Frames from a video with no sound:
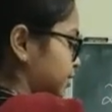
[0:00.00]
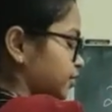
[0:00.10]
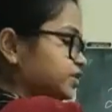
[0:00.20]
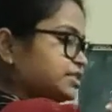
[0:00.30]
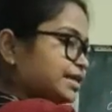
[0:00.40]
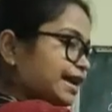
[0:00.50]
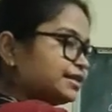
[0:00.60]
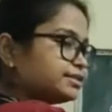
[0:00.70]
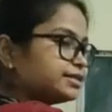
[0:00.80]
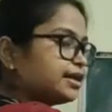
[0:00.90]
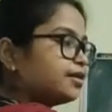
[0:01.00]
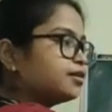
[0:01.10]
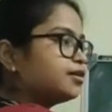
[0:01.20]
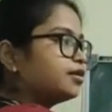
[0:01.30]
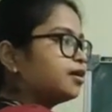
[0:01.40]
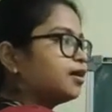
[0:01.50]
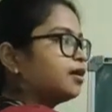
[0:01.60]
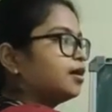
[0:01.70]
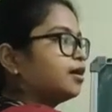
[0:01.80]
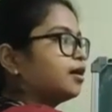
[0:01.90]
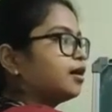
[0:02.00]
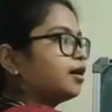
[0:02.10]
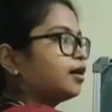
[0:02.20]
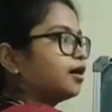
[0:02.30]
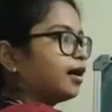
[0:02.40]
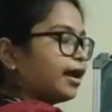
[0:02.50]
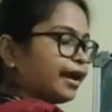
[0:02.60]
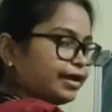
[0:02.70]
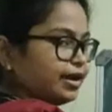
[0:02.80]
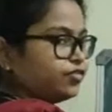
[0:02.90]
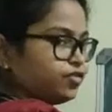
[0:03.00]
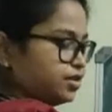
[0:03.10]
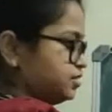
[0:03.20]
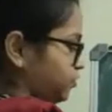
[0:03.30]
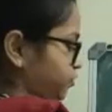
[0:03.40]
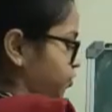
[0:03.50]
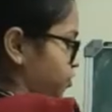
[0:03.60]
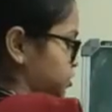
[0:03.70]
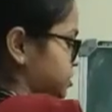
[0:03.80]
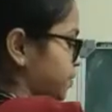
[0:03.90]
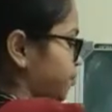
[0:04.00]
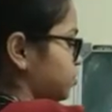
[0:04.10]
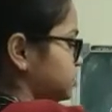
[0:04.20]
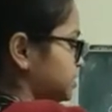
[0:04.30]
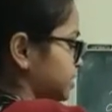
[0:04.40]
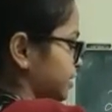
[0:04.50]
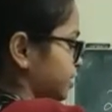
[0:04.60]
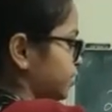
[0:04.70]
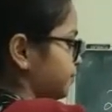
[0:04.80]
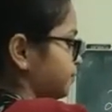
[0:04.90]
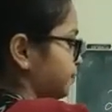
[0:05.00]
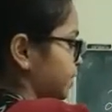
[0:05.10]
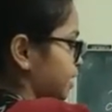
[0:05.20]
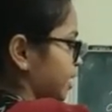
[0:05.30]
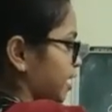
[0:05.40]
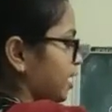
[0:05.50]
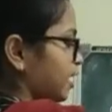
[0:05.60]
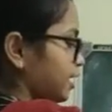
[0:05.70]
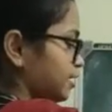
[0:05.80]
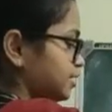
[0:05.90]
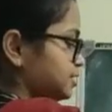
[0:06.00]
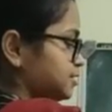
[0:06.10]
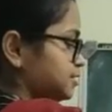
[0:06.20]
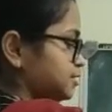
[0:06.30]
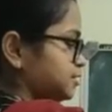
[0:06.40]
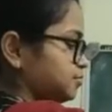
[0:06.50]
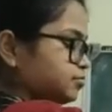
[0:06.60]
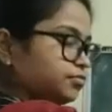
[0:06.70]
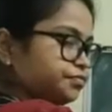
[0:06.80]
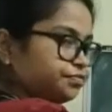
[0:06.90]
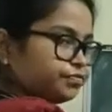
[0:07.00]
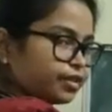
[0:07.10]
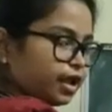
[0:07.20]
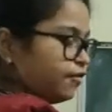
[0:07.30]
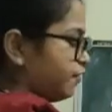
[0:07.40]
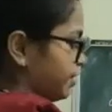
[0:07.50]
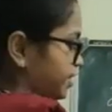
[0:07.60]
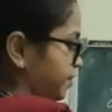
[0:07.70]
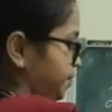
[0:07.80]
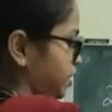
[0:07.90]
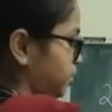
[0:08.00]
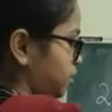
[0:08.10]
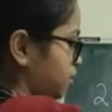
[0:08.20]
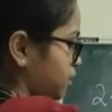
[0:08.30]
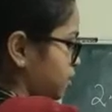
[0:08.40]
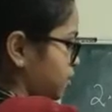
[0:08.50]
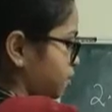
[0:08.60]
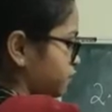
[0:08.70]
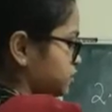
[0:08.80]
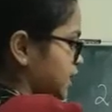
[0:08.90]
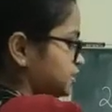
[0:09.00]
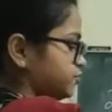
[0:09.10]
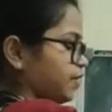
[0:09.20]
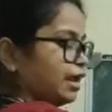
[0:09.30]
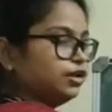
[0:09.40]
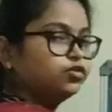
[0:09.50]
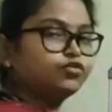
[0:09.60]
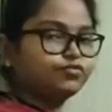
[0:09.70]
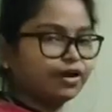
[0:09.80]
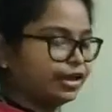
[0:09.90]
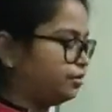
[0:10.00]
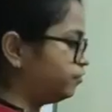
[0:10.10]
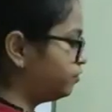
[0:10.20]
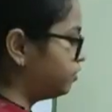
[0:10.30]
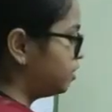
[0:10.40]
resides in an address, of course. Suppose here A is a variable which has value 5.